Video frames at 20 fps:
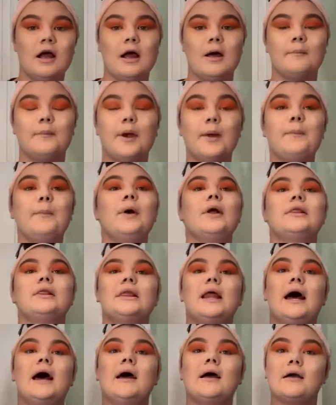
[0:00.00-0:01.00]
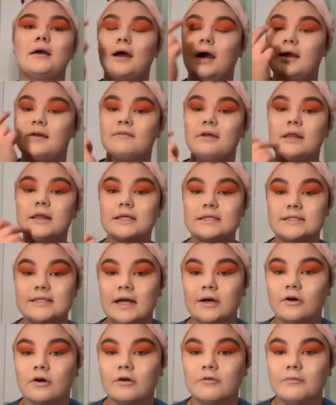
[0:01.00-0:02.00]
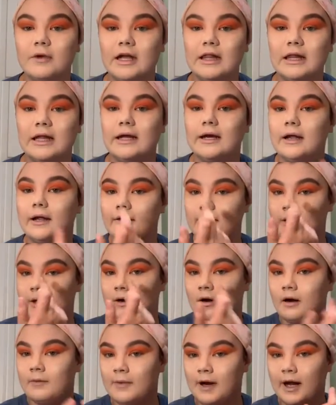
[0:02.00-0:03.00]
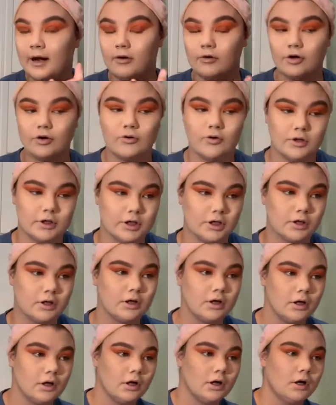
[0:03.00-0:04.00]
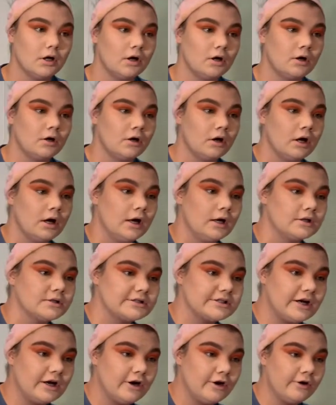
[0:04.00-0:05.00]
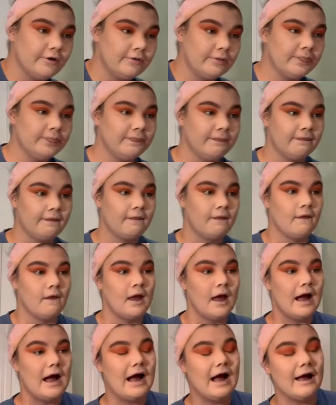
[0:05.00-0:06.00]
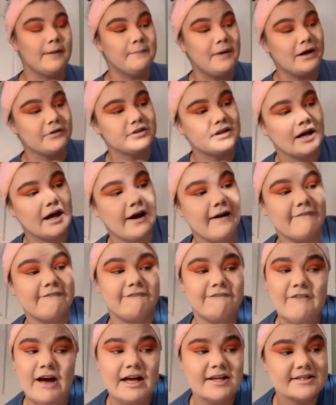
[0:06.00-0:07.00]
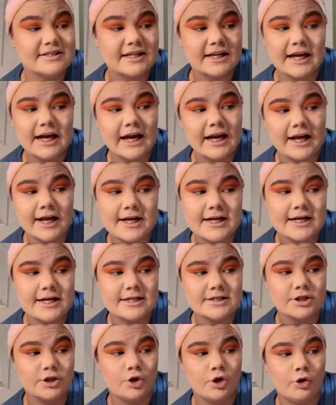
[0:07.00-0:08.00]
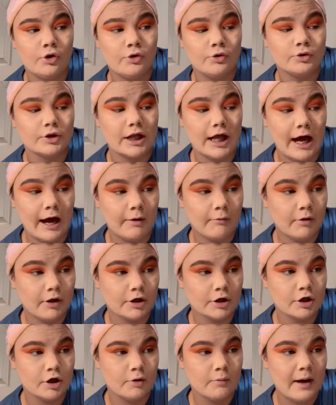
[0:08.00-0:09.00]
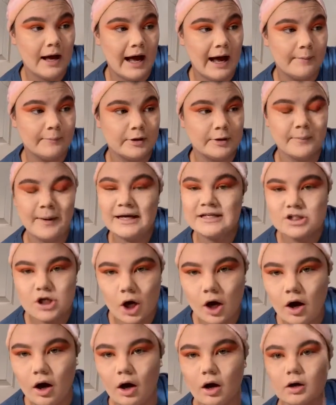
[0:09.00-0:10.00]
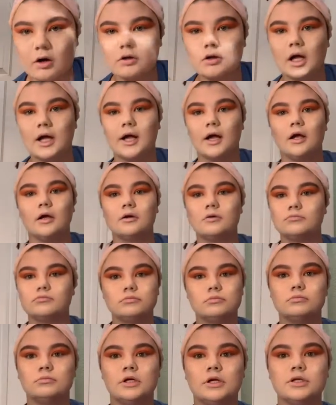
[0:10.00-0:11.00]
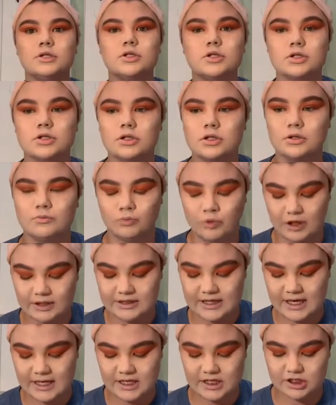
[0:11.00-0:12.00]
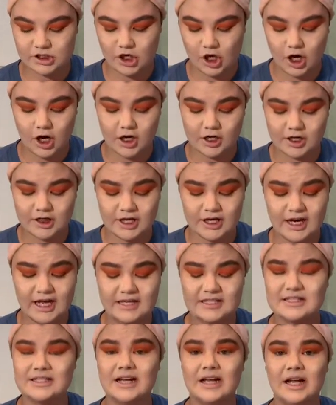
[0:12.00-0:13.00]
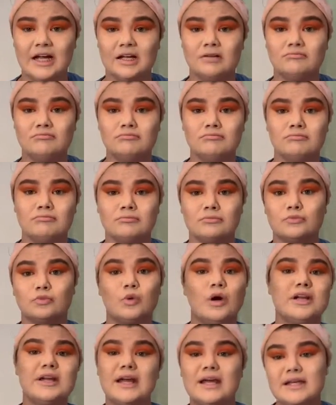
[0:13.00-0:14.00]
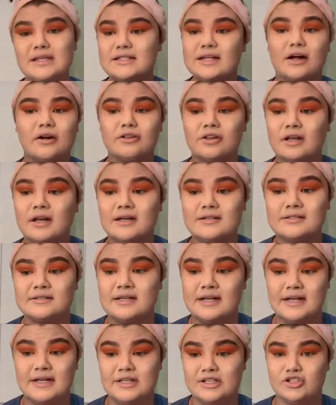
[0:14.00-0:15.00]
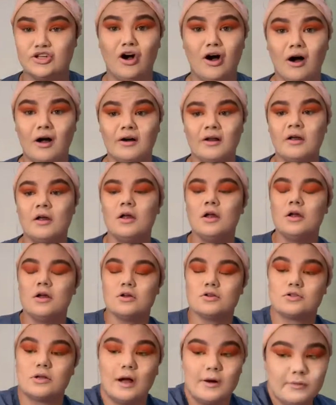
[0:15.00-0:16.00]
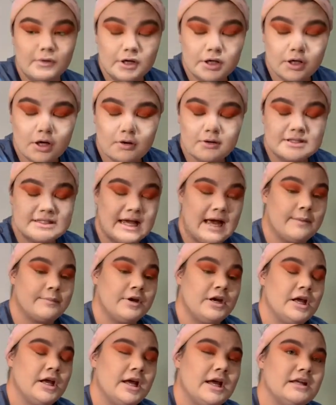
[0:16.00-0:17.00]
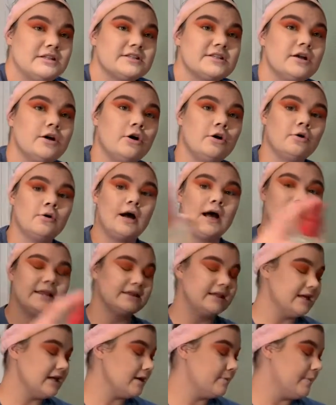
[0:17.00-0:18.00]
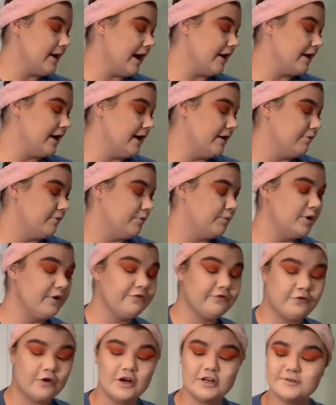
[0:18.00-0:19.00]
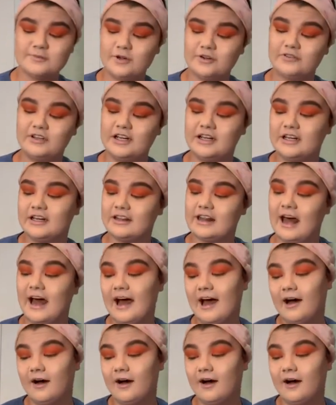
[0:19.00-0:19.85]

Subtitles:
I'm gonna put that kind of in the center of my lid and then on my outer corner. So I'm out there investigating, because, you know, I want to know what happened to my dog. Like, he's just, one day he's gone, and the next day, one day he's there, and the next day he's gone. So I want to know what's happening. And so I think about it, and when we first moved into that